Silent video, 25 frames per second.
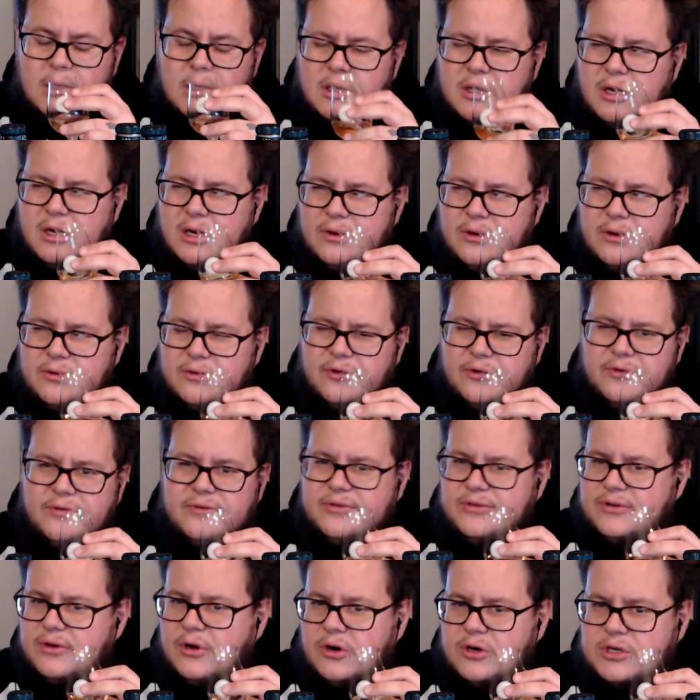I don't know if it's
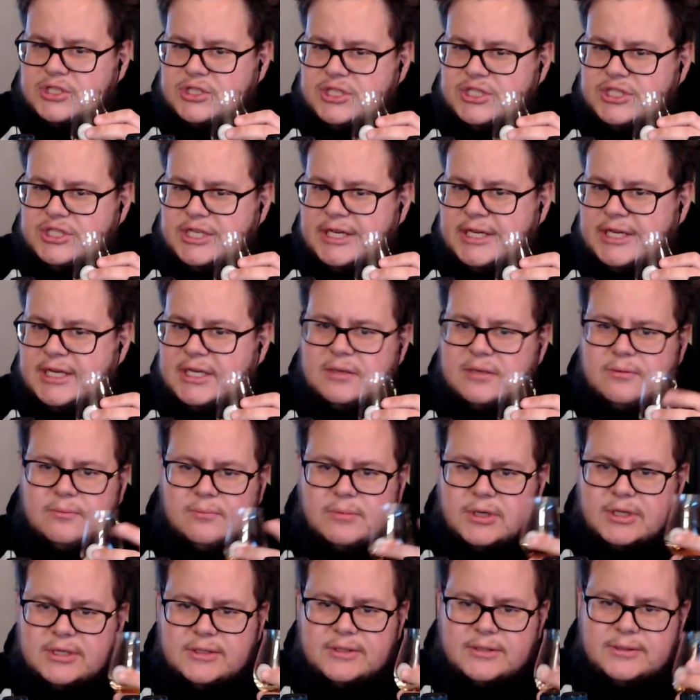Argentina,
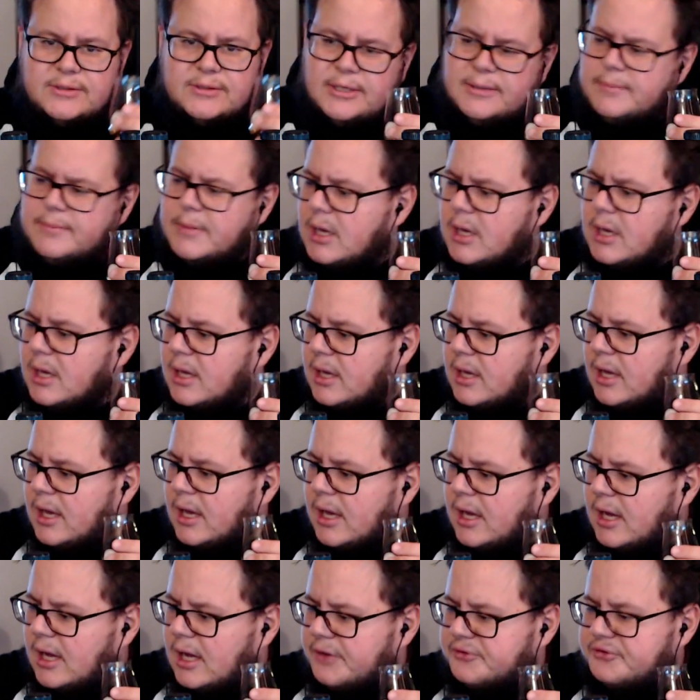but
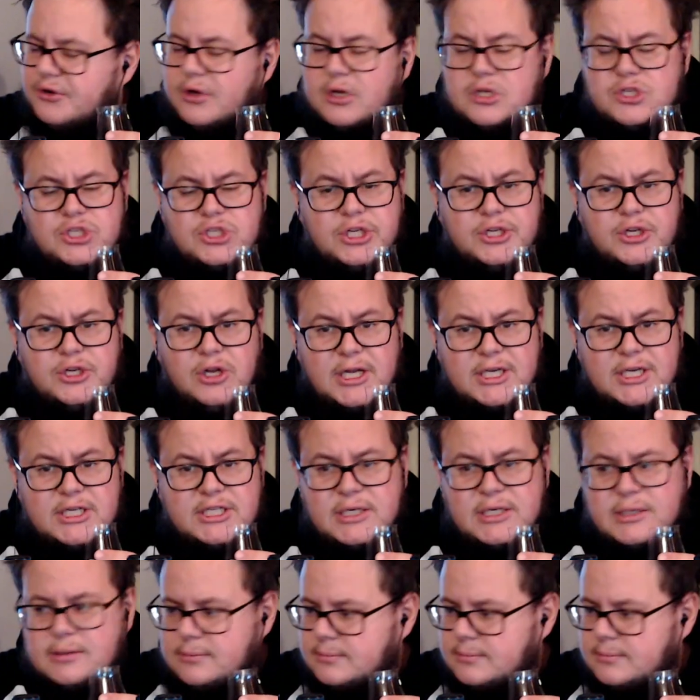yeah. Dulce de leche.